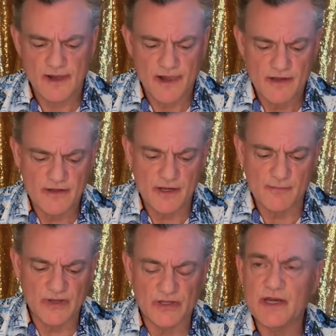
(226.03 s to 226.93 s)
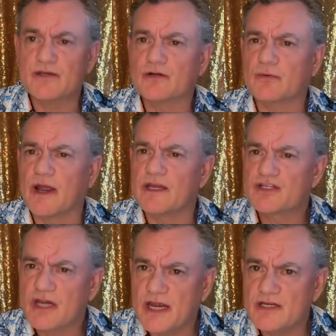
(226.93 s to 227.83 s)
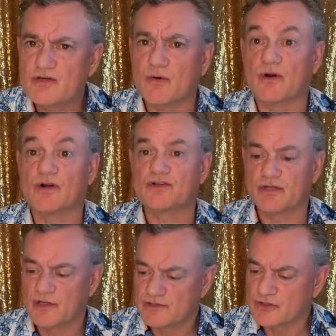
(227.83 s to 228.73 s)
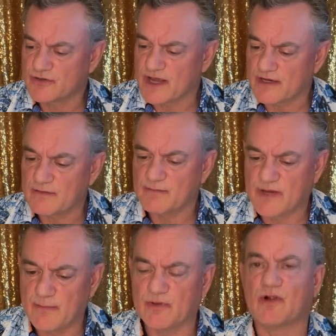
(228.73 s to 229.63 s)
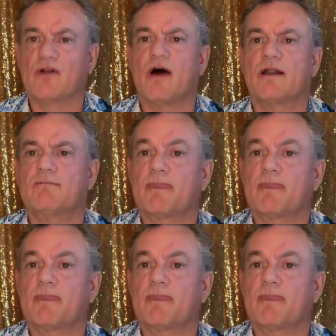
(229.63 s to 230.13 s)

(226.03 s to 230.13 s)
the ability to write change orders so that people are not